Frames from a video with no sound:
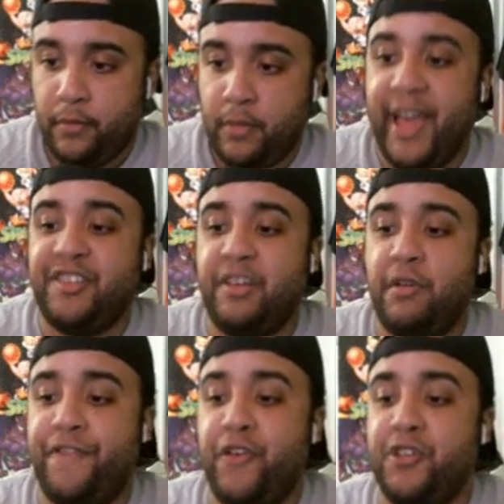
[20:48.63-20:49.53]
AJ
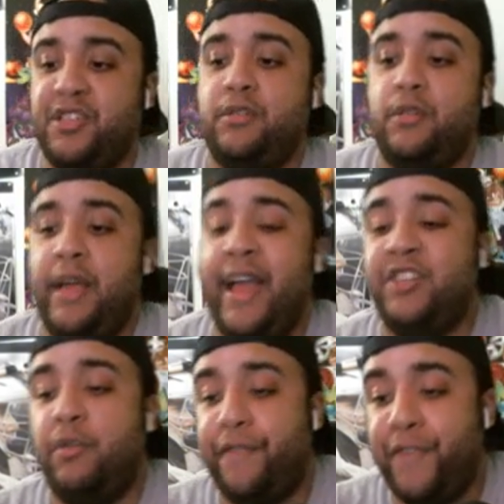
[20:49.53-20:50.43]

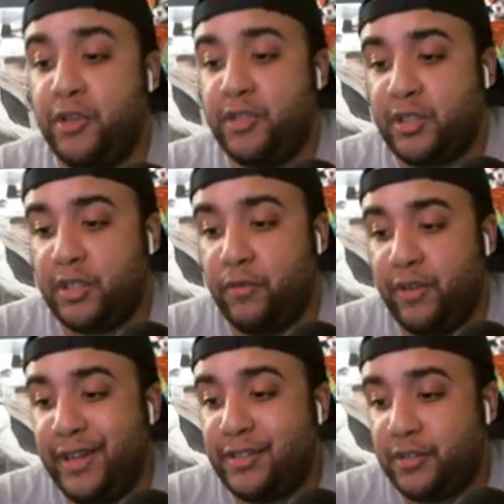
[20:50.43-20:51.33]
refuses to
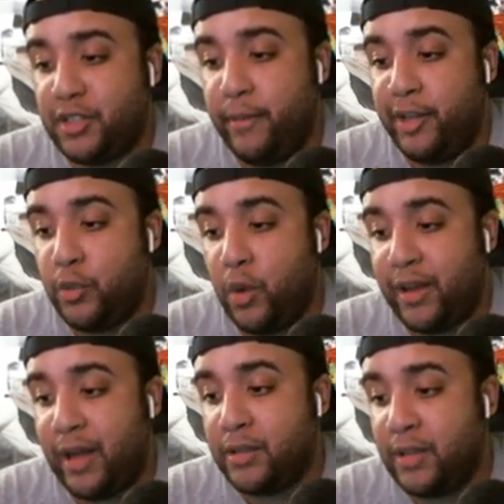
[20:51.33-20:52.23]
release the submission while Gallows